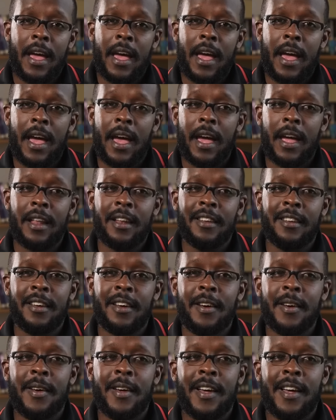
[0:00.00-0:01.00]
And
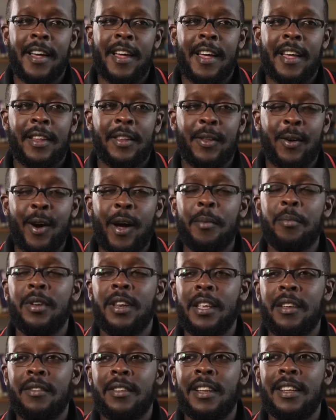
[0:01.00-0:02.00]
though I
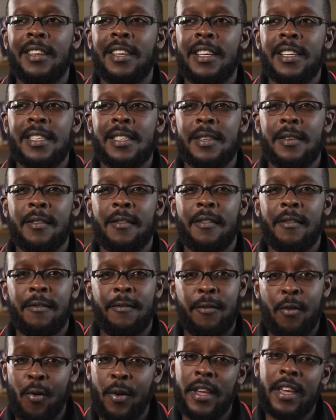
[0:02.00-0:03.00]
believe that these
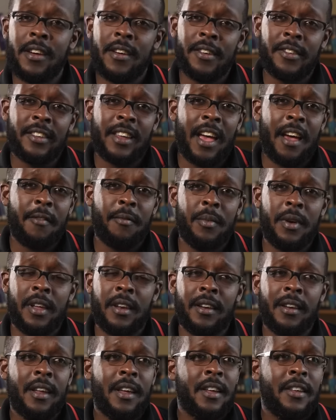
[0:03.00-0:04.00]
4 years have
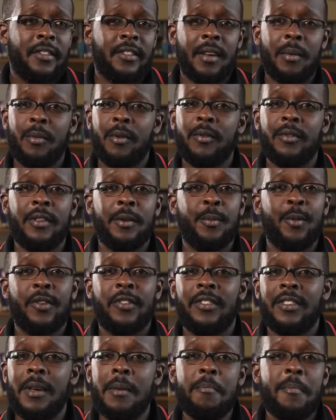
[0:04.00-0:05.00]
been some of the
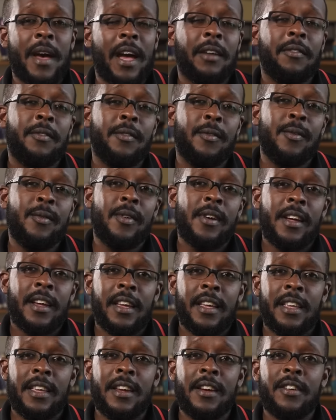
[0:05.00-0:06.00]
most impactful
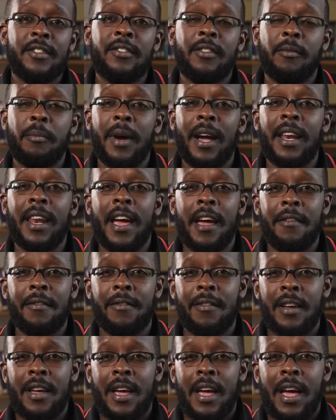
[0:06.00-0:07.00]
years of my life,